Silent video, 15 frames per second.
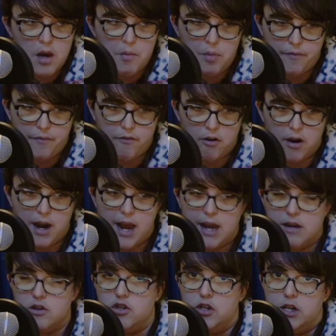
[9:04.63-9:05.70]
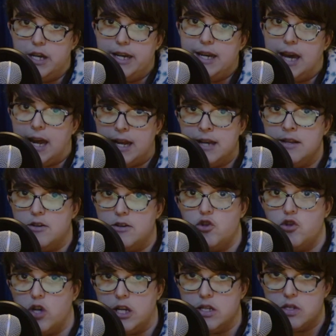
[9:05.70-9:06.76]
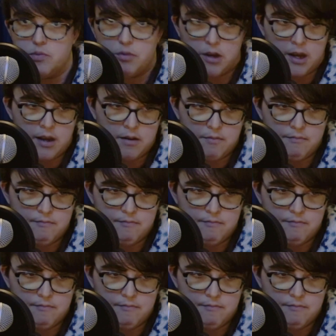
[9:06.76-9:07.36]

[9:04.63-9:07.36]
before actually getting the transplant.